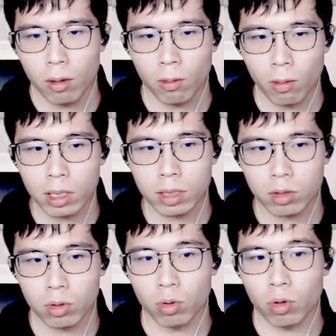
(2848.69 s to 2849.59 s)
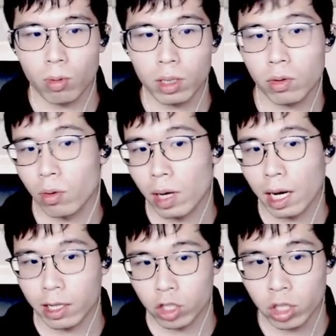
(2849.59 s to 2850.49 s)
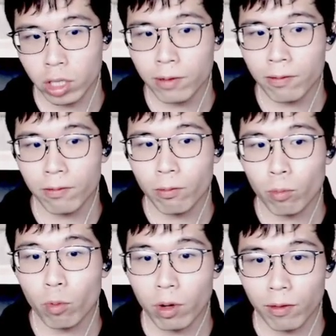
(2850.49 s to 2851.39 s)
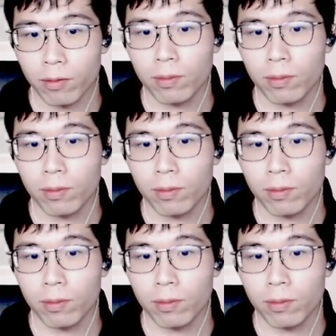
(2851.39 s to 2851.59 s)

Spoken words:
what do you want to achieve with